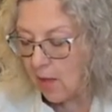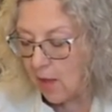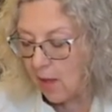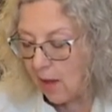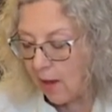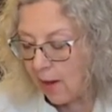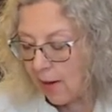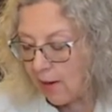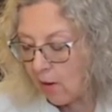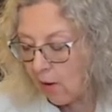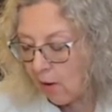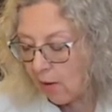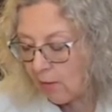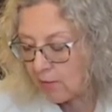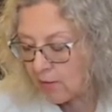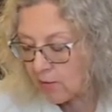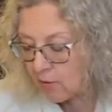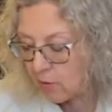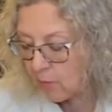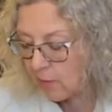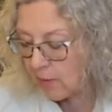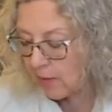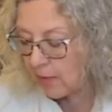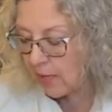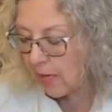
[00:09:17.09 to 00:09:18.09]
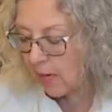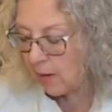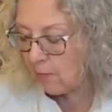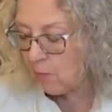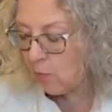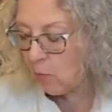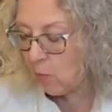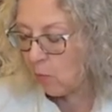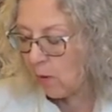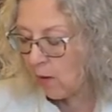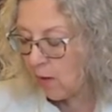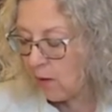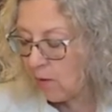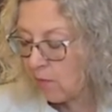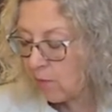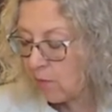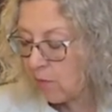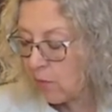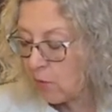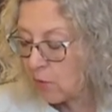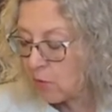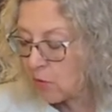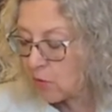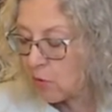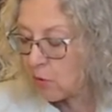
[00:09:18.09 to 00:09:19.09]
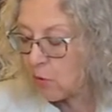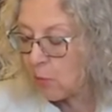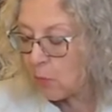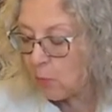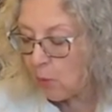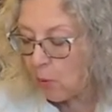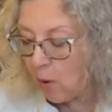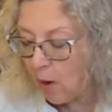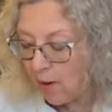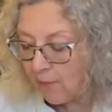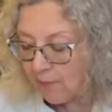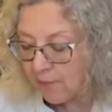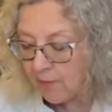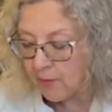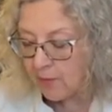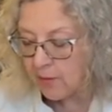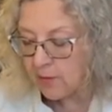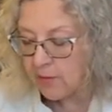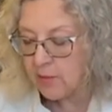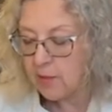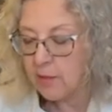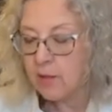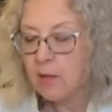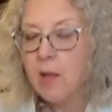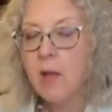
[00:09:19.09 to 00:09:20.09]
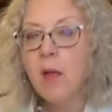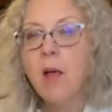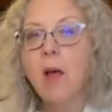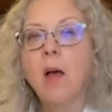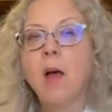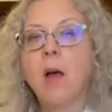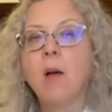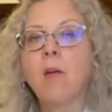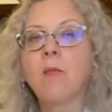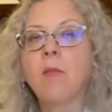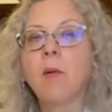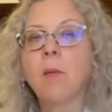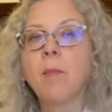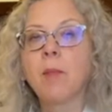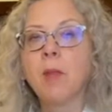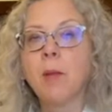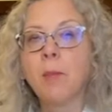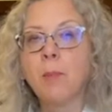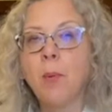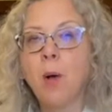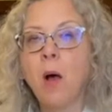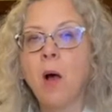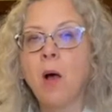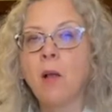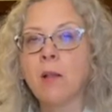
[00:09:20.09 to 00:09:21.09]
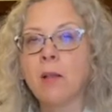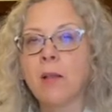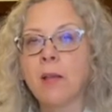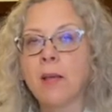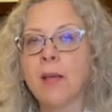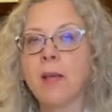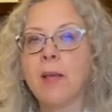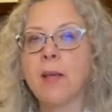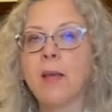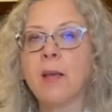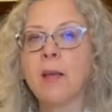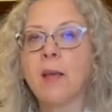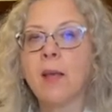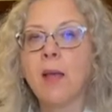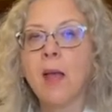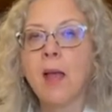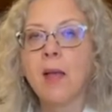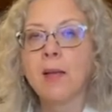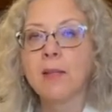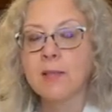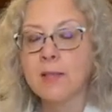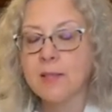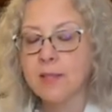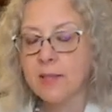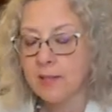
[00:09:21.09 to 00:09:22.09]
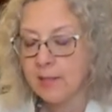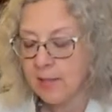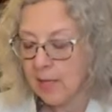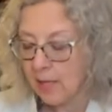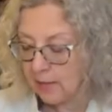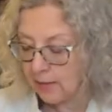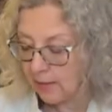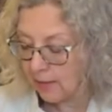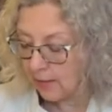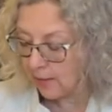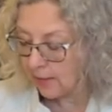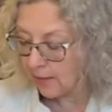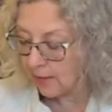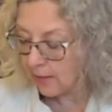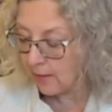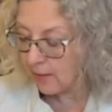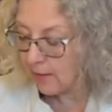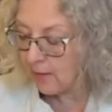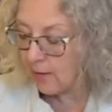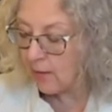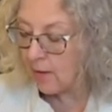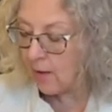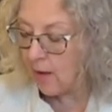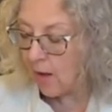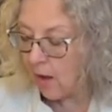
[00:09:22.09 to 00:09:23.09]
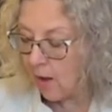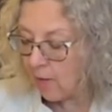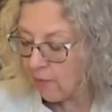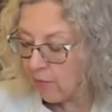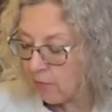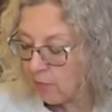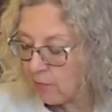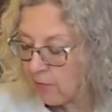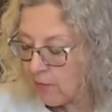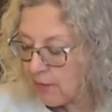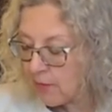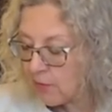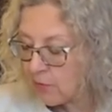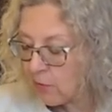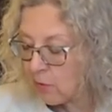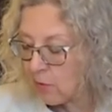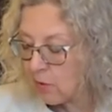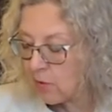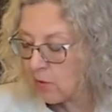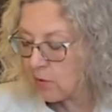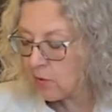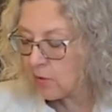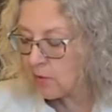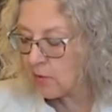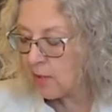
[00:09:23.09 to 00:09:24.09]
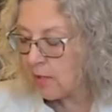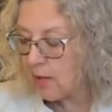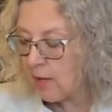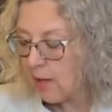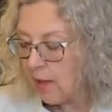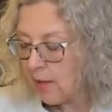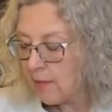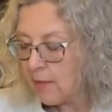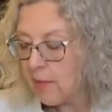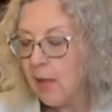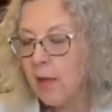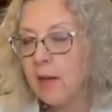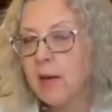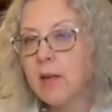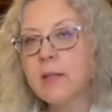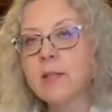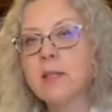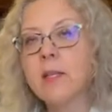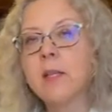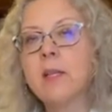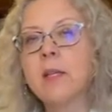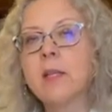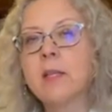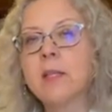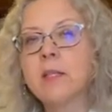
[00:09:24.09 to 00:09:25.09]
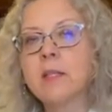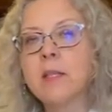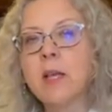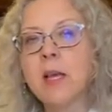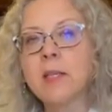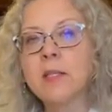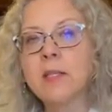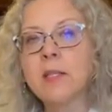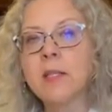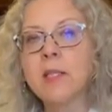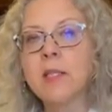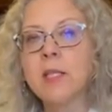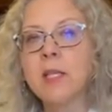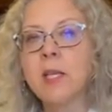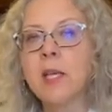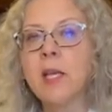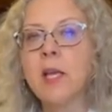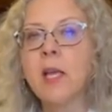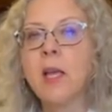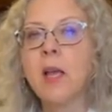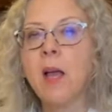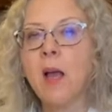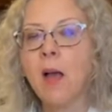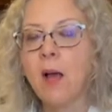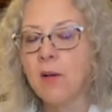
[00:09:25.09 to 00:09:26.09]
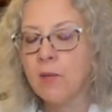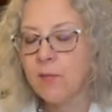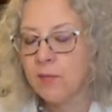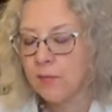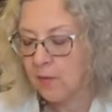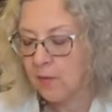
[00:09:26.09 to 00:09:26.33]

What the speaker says: I also became aware of those who profit from the bottling and selling of a resource that is a necessity of